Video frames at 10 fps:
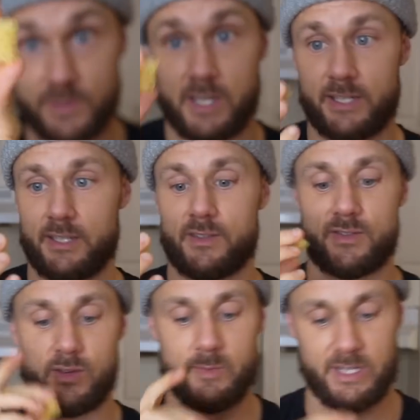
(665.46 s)
on to
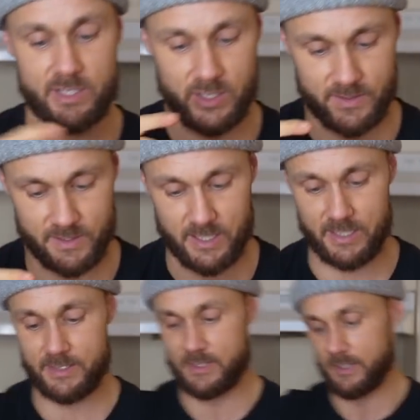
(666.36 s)
so much
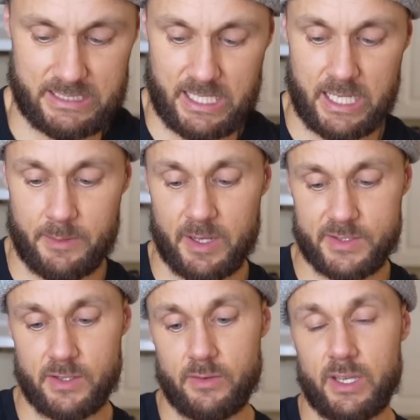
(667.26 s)
sauce. And I'm
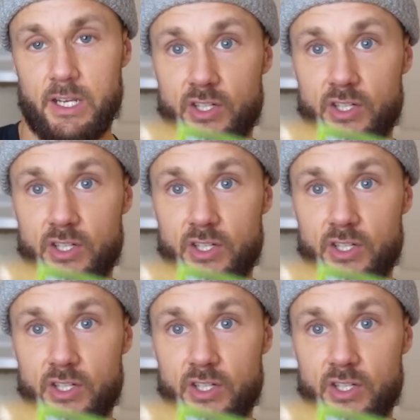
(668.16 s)
also gonna